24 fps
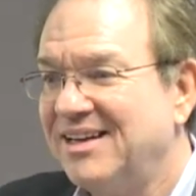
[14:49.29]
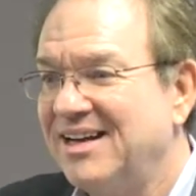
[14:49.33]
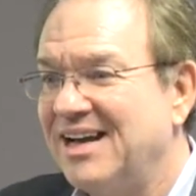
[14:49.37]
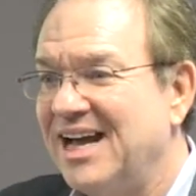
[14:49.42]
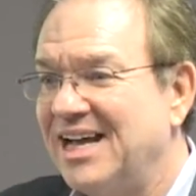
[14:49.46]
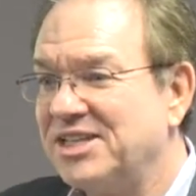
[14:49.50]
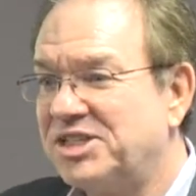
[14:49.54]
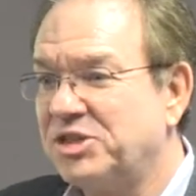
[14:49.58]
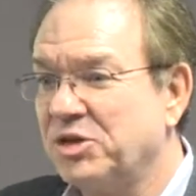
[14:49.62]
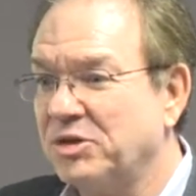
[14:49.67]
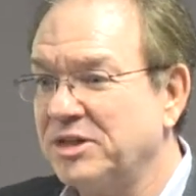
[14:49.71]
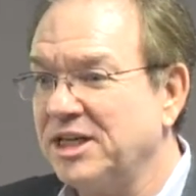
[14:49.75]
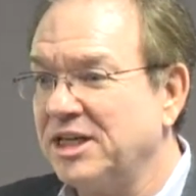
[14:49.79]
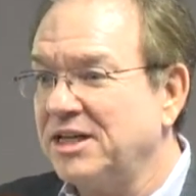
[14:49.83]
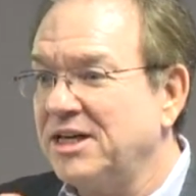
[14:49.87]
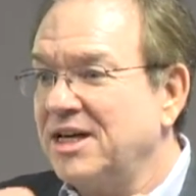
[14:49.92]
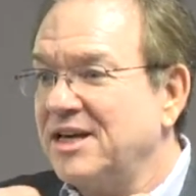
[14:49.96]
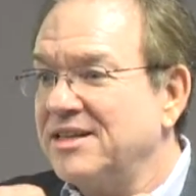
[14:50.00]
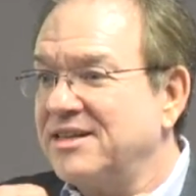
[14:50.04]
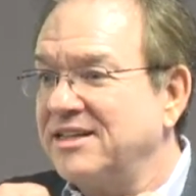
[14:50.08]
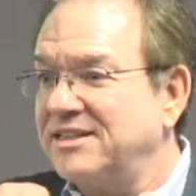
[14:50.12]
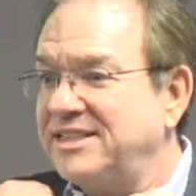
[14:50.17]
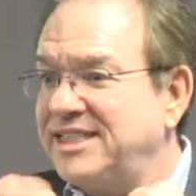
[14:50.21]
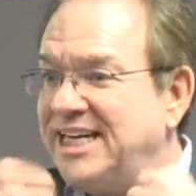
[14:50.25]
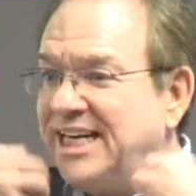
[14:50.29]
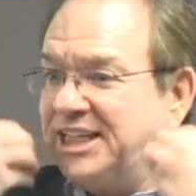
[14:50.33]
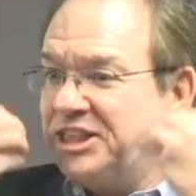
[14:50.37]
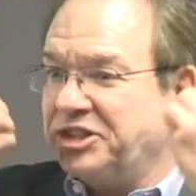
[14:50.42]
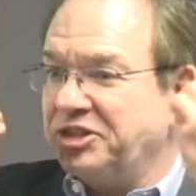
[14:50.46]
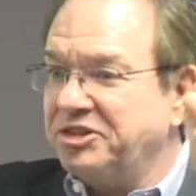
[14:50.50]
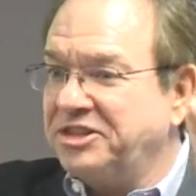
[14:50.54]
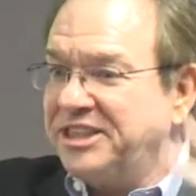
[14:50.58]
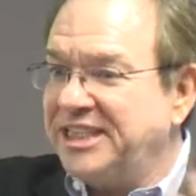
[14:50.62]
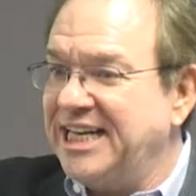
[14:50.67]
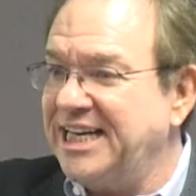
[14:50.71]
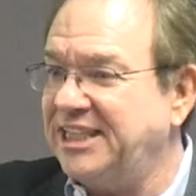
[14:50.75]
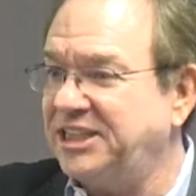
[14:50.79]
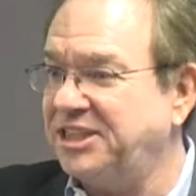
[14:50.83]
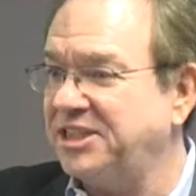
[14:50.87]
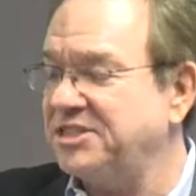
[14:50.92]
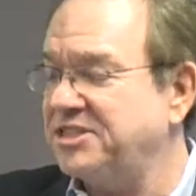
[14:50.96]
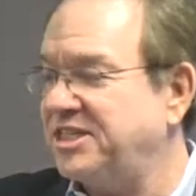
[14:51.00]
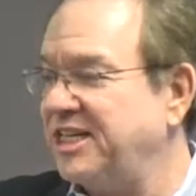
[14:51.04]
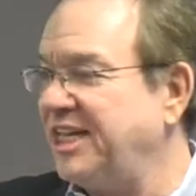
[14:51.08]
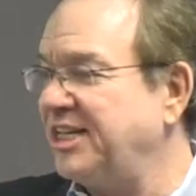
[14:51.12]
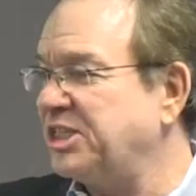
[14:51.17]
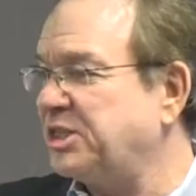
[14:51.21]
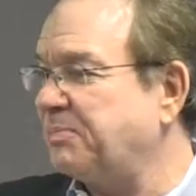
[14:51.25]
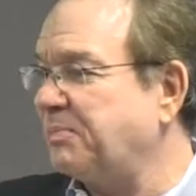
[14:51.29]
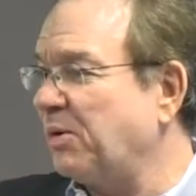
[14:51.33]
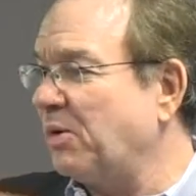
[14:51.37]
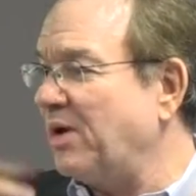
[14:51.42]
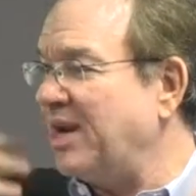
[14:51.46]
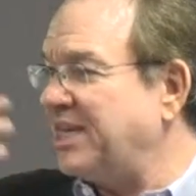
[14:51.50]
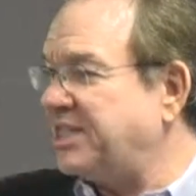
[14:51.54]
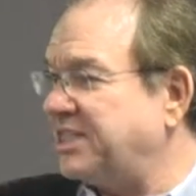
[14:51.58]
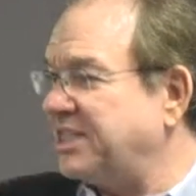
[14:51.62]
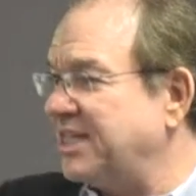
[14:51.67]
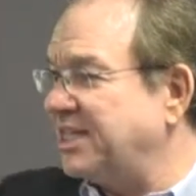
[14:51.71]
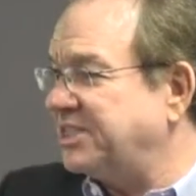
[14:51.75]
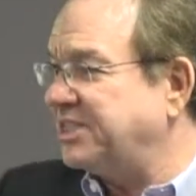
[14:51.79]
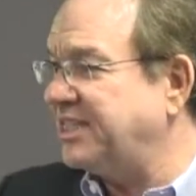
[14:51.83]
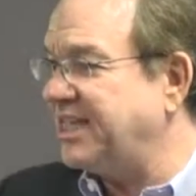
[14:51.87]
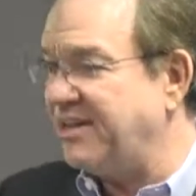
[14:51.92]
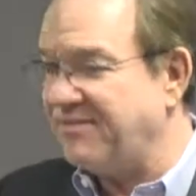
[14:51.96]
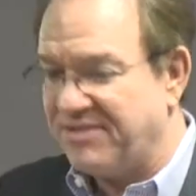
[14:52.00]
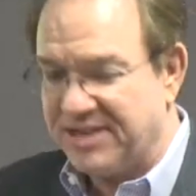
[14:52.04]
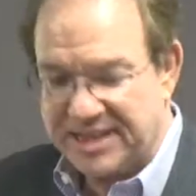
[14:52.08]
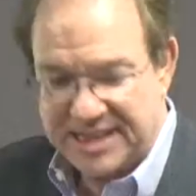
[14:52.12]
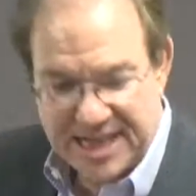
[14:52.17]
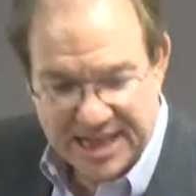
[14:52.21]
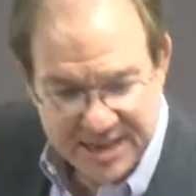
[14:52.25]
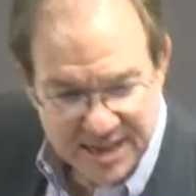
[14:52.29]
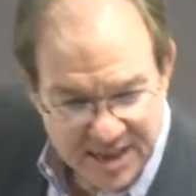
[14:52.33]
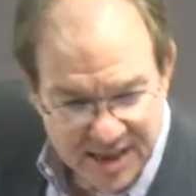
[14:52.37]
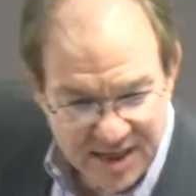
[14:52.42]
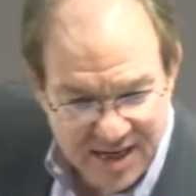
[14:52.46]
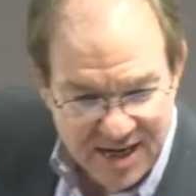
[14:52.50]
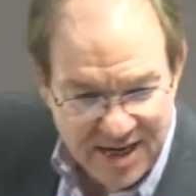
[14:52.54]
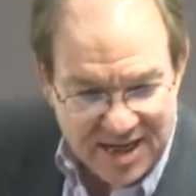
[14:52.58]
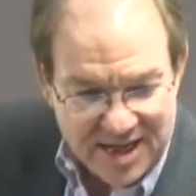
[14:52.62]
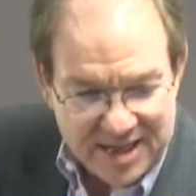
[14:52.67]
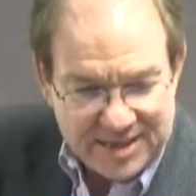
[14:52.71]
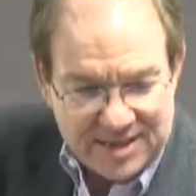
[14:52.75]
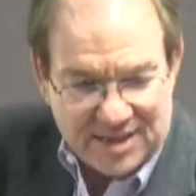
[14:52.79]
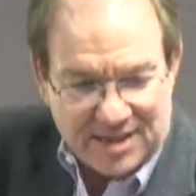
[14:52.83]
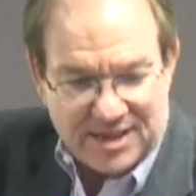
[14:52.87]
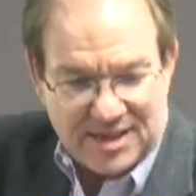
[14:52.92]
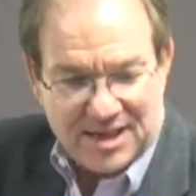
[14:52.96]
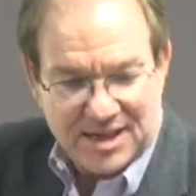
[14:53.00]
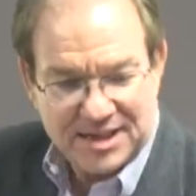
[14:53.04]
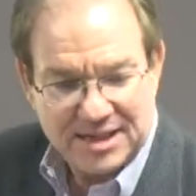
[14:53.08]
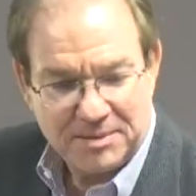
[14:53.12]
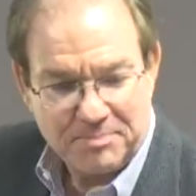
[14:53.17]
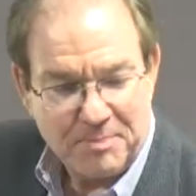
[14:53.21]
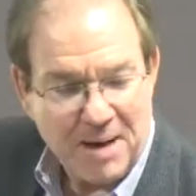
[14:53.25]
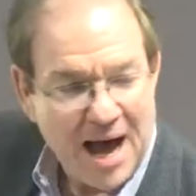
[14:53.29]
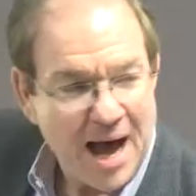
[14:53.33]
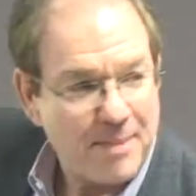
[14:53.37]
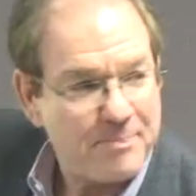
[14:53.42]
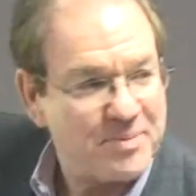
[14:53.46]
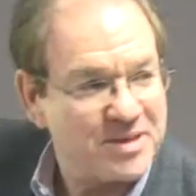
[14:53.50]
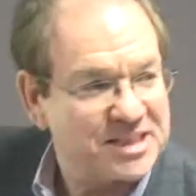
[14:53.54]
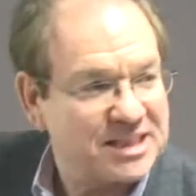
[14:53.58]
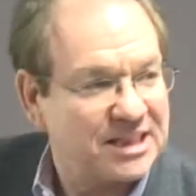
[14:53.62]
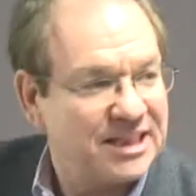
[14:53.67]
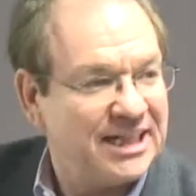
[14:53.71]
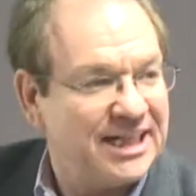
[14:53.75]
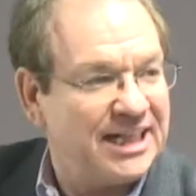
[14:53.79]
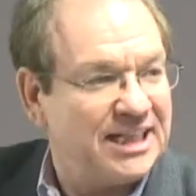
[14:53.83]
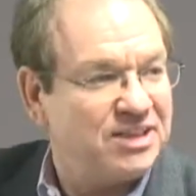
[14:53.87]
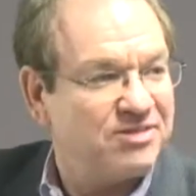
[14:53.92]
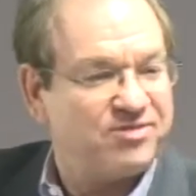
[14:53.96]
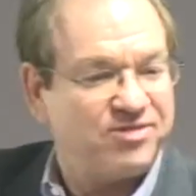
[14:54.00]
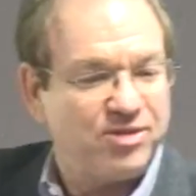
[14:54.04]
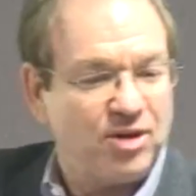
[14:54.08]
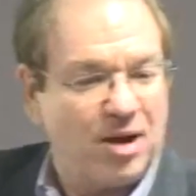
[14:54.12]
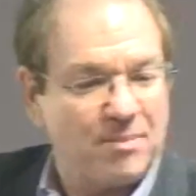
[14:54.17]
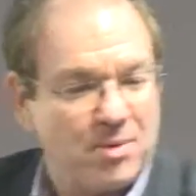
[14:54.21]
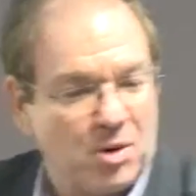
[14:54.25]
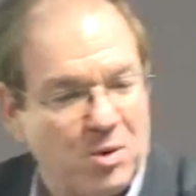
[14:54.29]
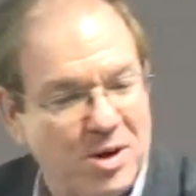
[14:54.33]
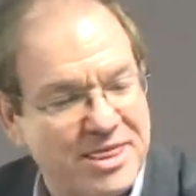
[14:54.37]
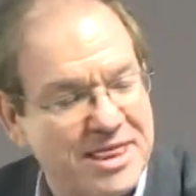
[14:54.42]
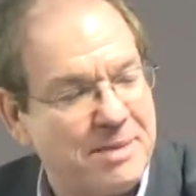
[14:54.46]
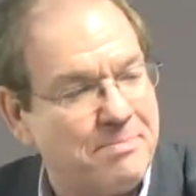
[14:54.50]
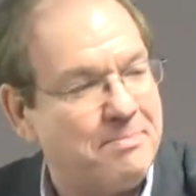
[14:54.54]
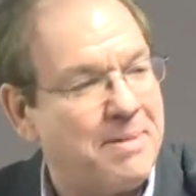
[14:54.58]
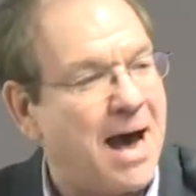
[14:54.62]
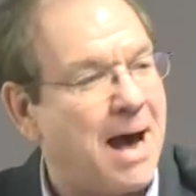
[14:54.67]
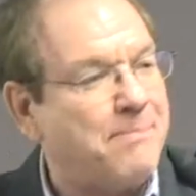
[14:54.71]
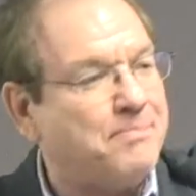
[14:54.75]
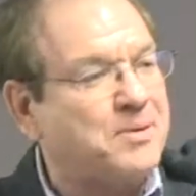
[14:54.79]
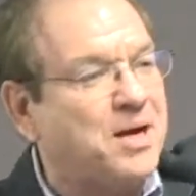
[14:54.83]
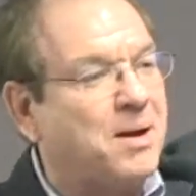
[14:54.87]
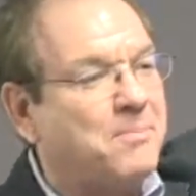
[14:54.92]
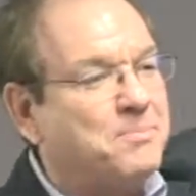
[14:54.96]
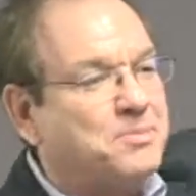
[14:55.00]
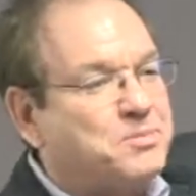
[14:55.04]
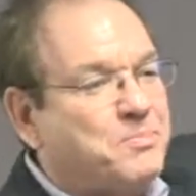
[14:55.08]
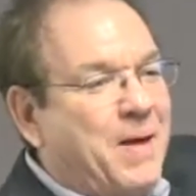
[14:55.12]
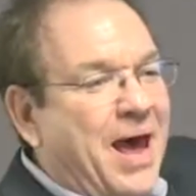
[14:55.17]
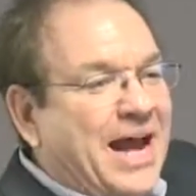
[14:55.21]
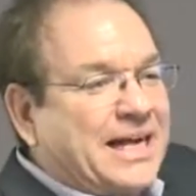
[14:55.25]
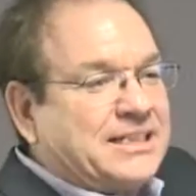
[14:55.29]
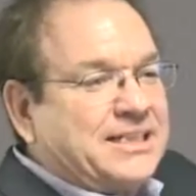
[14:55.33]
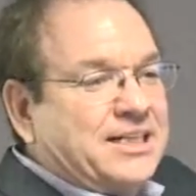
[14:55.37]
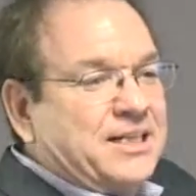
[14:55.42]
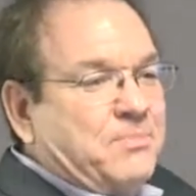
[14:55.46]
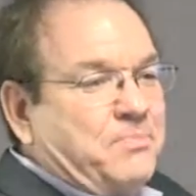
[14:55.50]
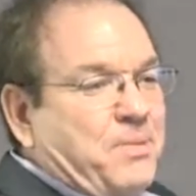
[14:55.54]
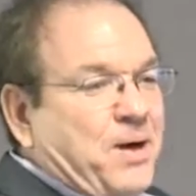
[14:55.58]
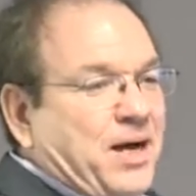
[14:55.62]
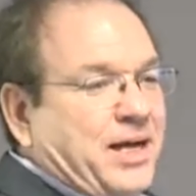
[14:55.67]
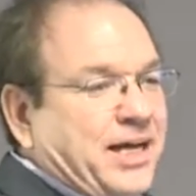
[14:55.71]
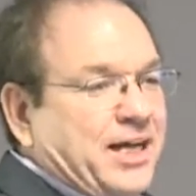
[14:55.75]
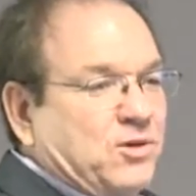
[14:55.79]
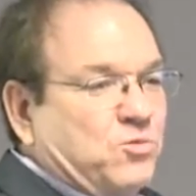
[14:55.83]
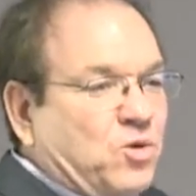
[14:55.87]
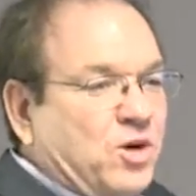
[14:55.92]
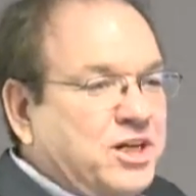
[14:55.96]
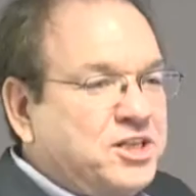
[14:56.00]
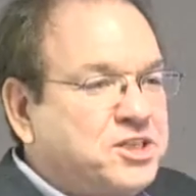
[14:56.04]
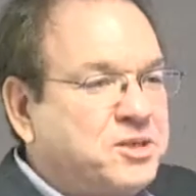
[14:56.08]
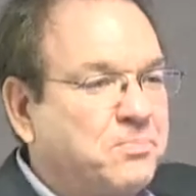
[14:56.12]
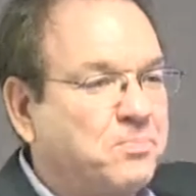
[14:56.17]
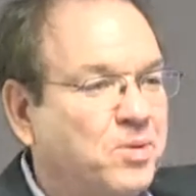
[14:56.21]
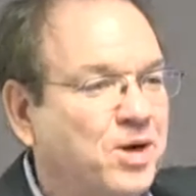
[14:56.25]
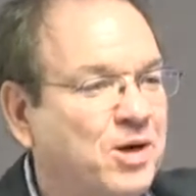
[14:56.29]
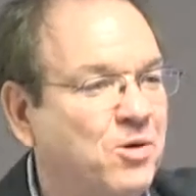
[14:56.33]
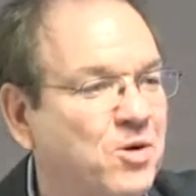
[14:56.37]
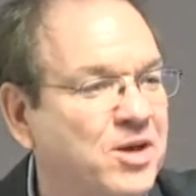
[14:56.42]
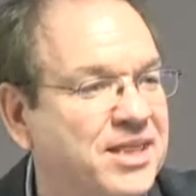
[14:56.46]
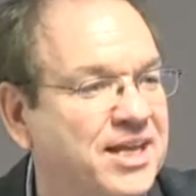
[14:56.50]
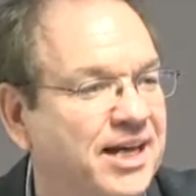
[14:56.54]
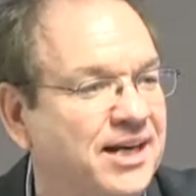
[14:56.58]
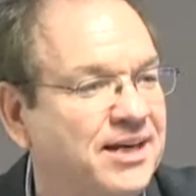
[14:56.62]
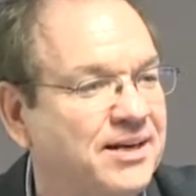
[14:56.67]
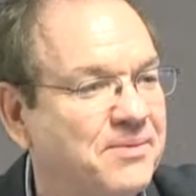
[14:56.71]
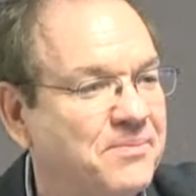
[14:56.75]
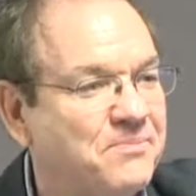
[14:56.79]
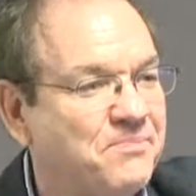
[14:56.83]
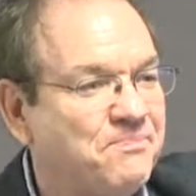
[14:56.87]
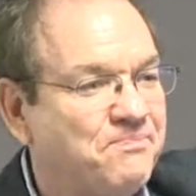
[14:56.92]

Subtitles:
And so the teacher teaches, the inspiration is given, then the mop is cleaning the floor. But when the mop comes back to the bucket, what does it bring with it?